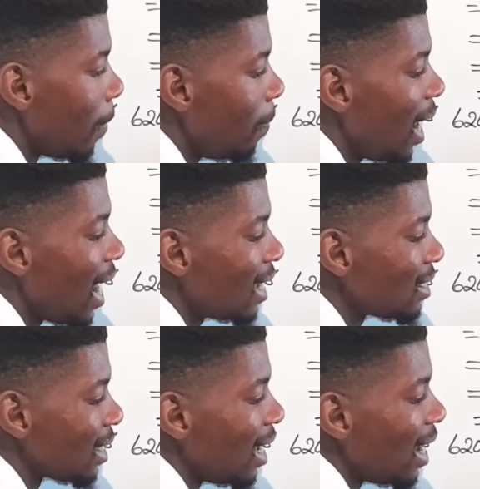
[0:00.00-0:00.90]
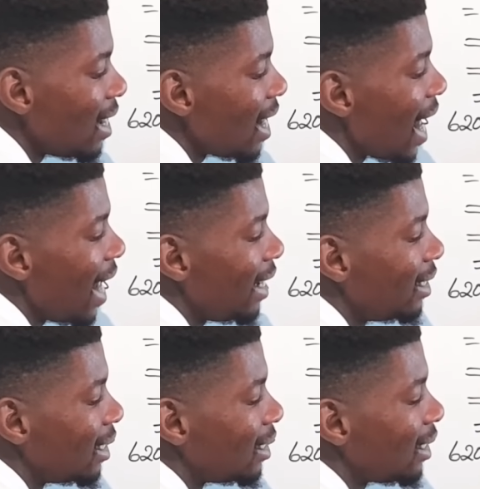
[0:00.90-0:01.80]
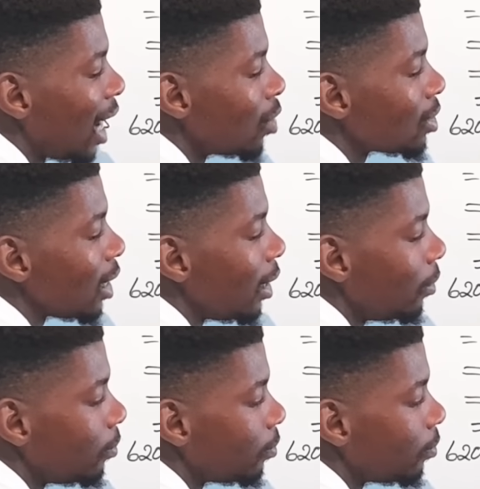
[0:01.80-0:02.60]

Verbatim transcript: plus nine thousand,